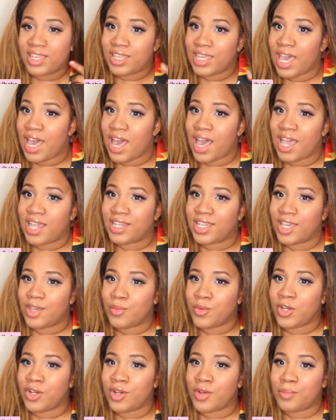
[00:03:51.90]
yeah, I
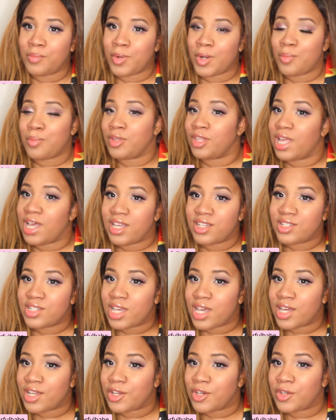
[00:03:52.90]
gave her purple
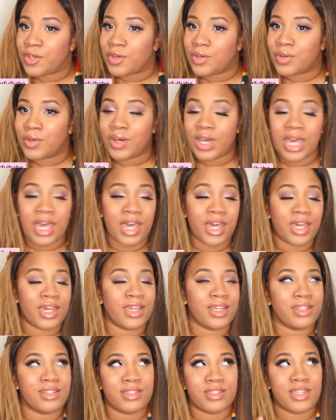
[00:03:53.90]
eyeshadow
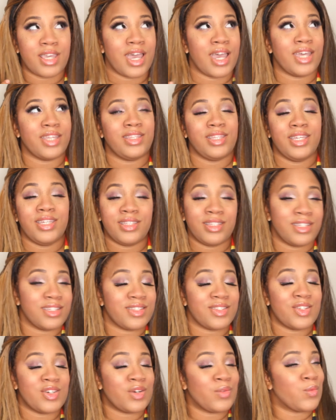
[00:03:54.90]
and I think
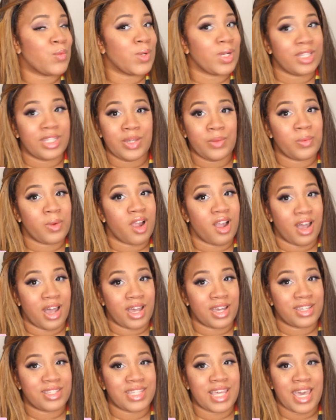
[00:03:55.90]
this look really
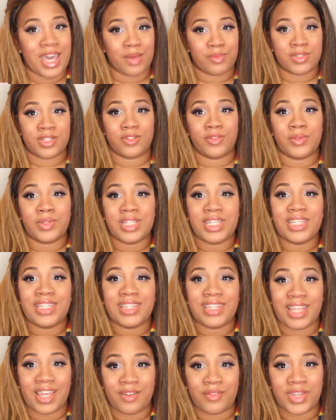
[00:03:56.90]
rocks. I absolutely
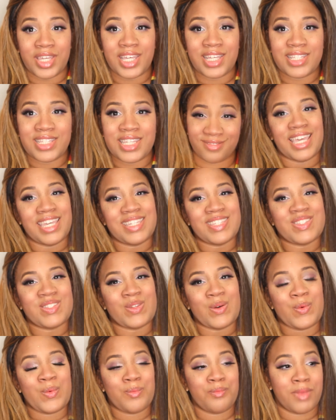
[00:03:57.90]
love it. Thanks
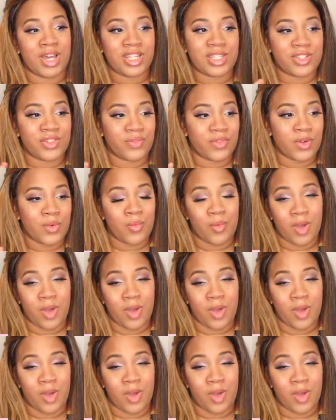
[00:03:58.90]
so much for